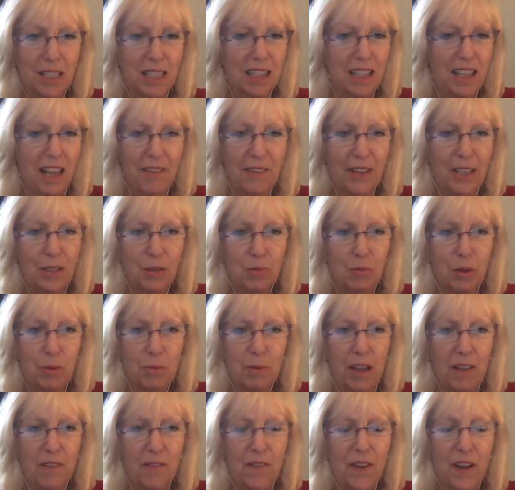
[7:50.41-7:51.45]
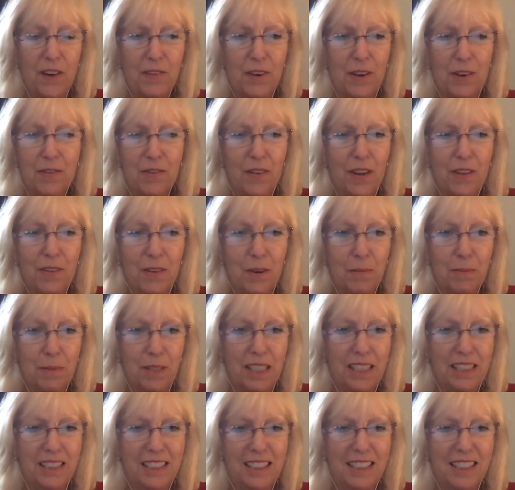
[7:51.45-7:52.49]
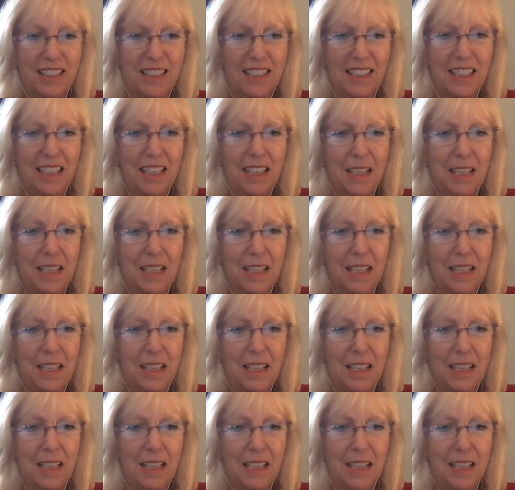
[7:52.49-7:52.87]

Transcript: Love it. It's one of my favorite, favorite places.